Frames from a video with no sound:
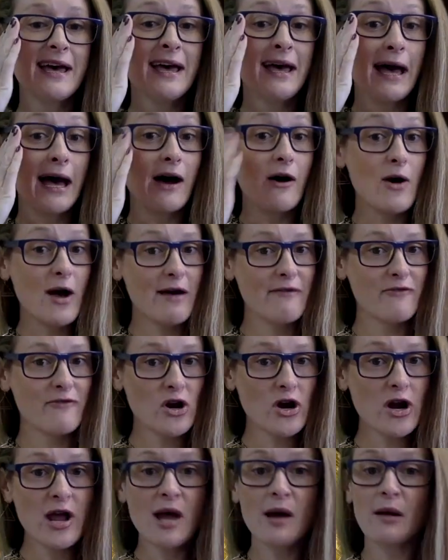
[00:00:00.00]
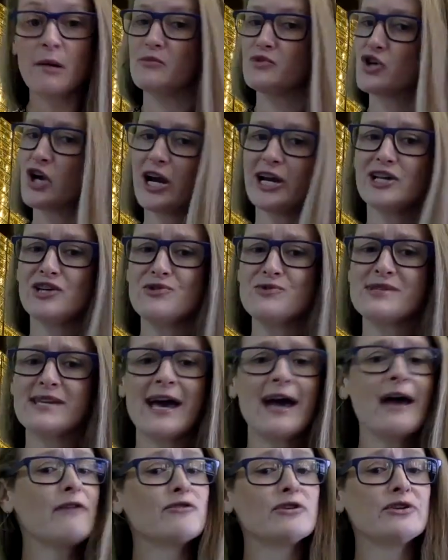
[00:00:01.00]
However, I'm trying to use
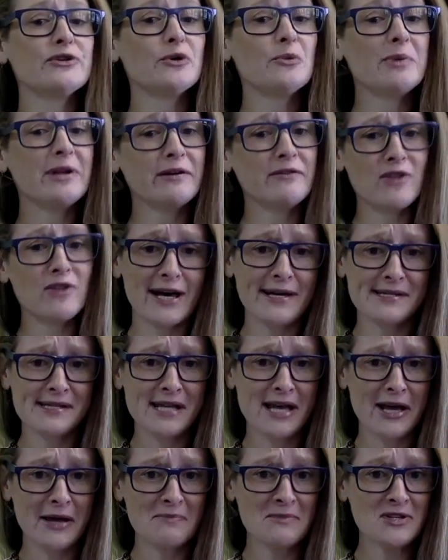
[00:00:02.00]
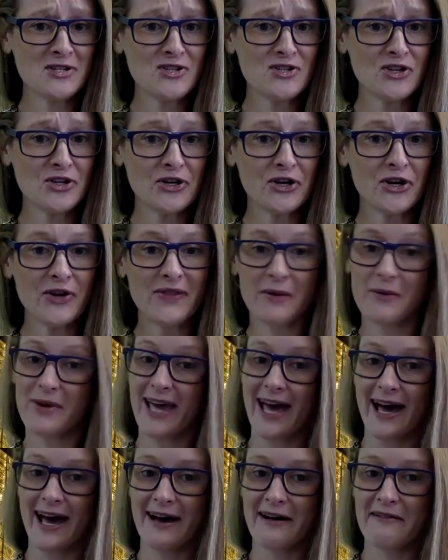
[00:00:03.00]
every little bit of class time this year that we
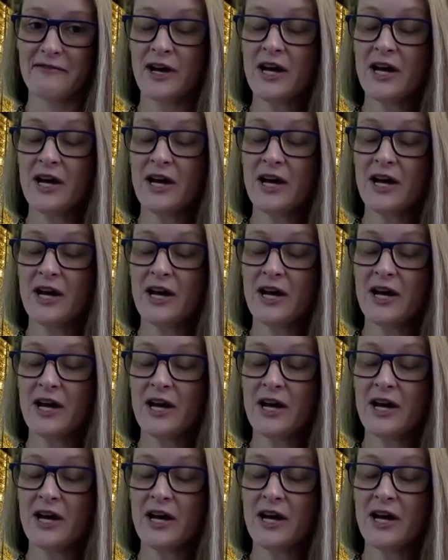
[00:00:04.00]
have